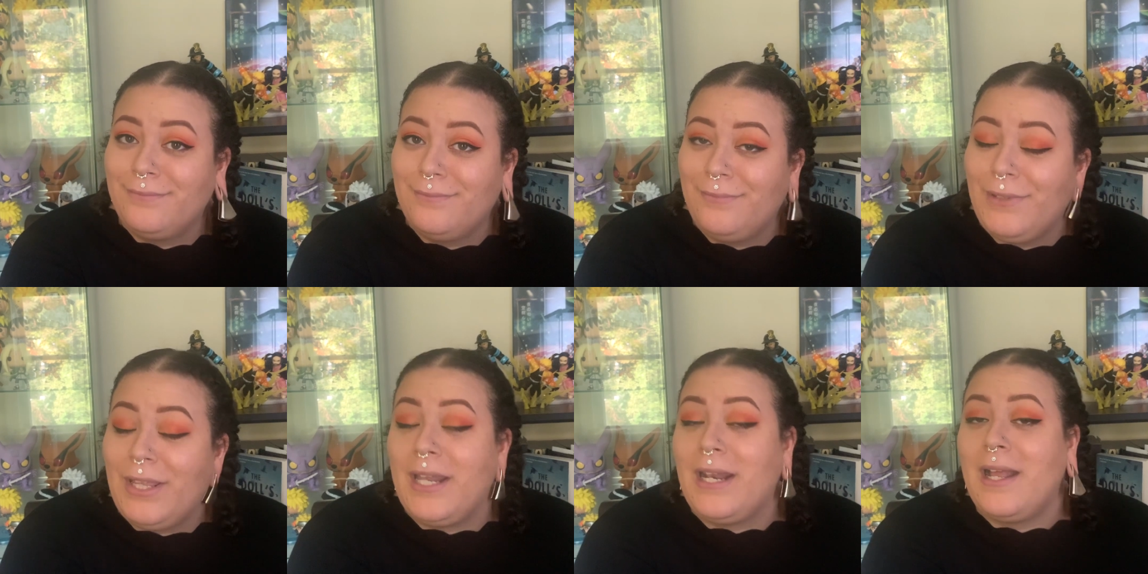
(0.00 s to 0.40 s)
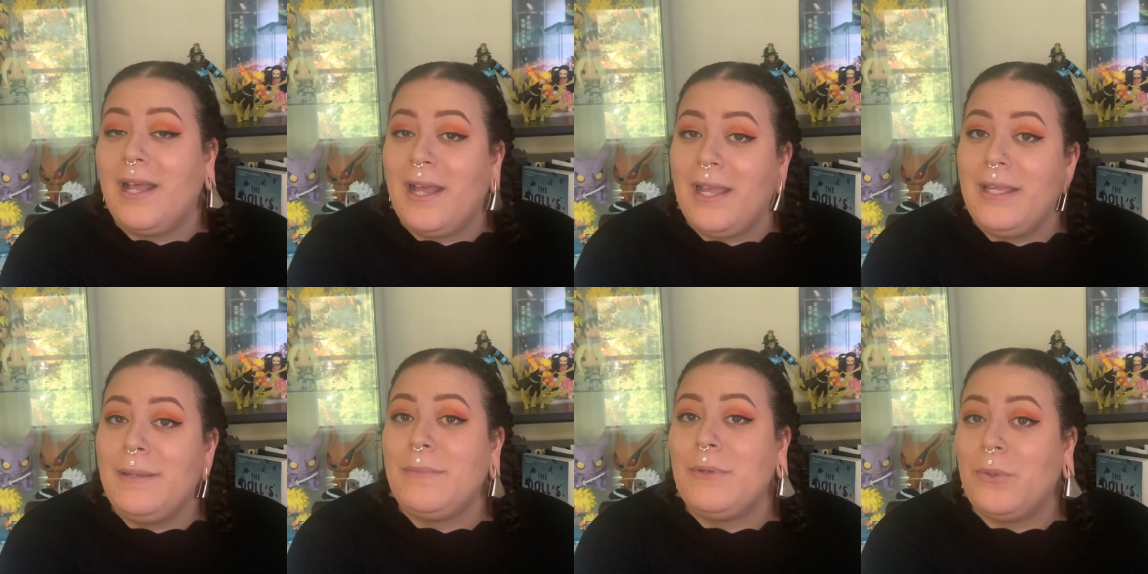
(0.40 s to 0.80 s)
that
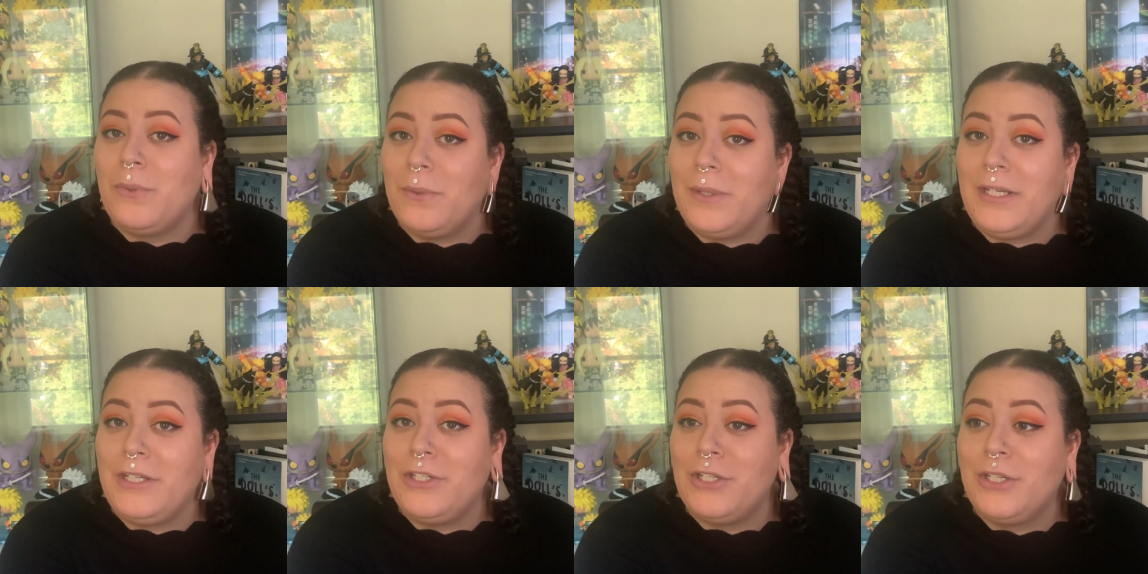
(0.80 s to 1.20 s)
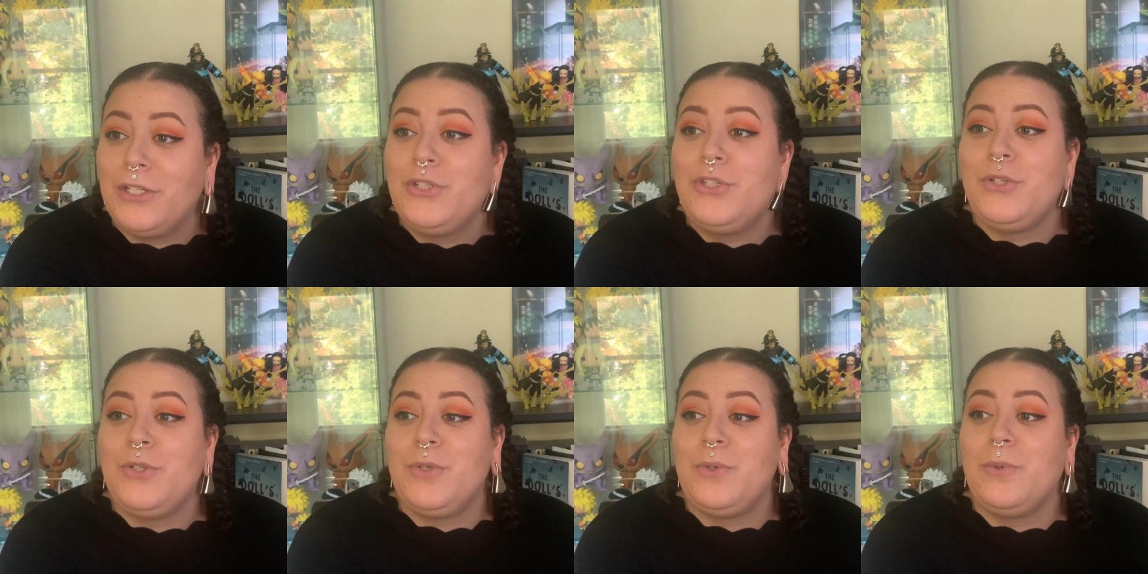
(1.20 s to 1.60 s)
I am going
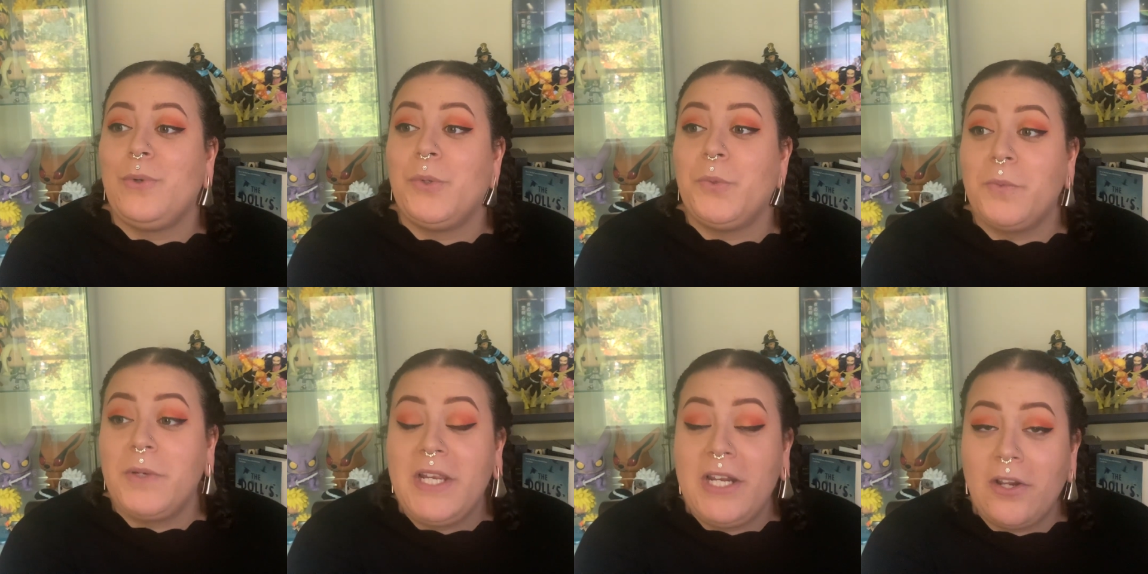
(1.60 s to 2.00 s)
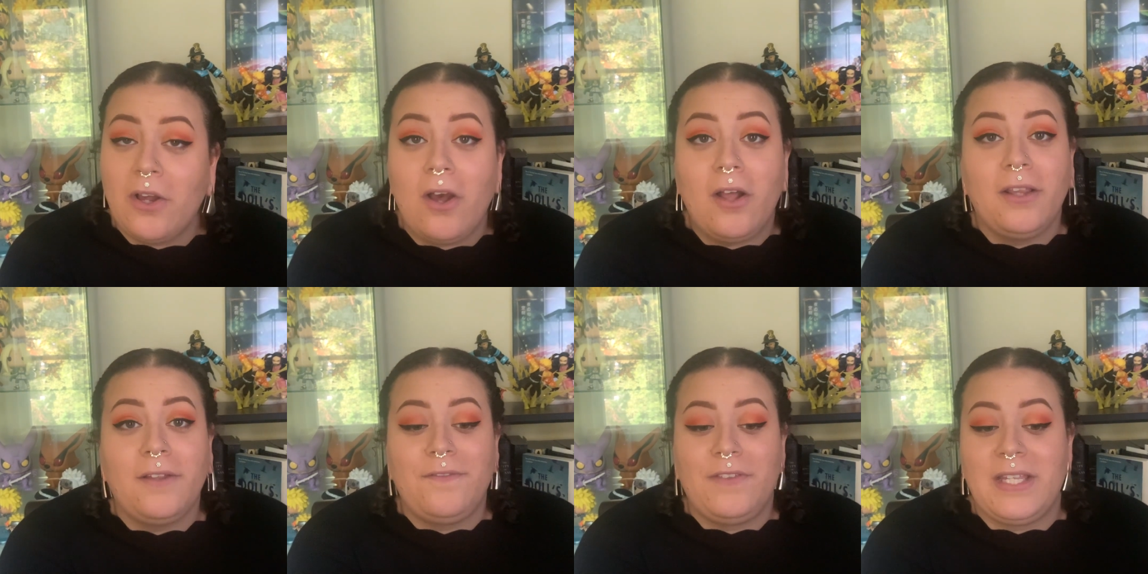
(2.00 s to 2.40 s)
to read
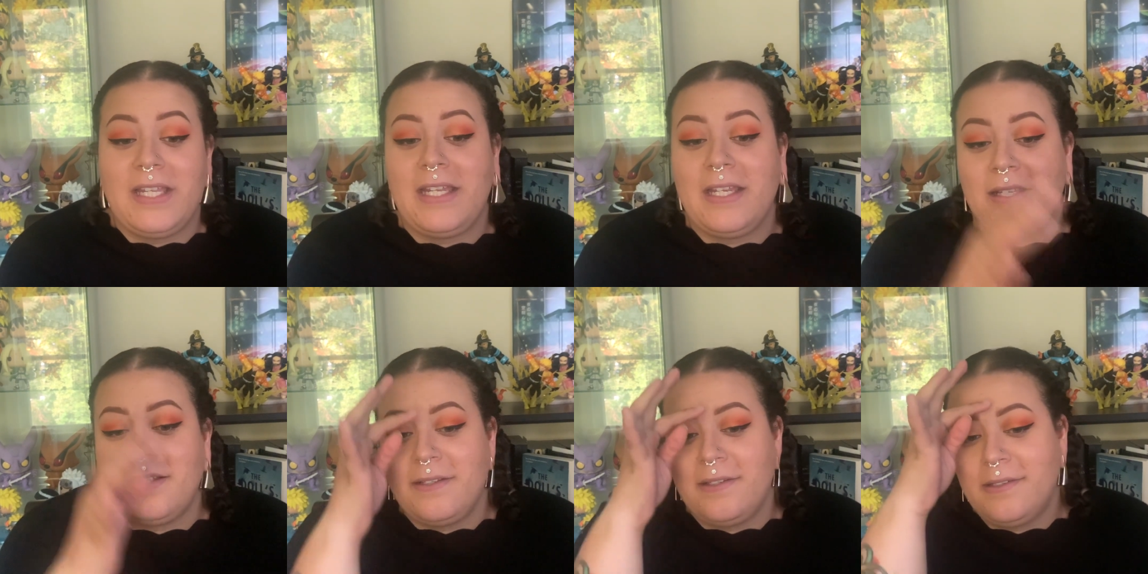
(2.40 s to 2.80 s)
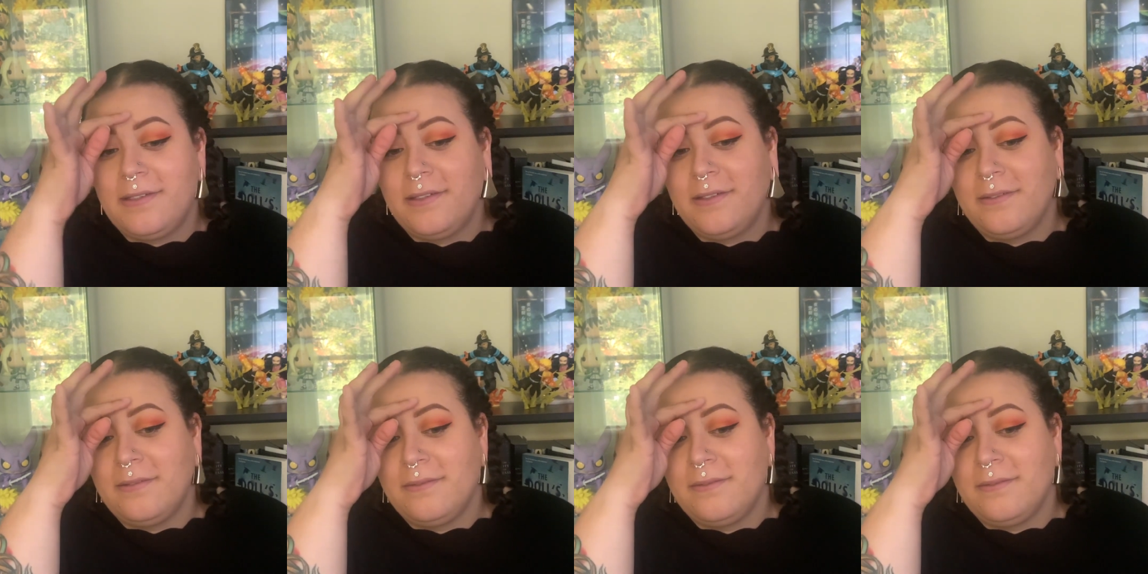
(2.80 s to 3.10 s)
all of these,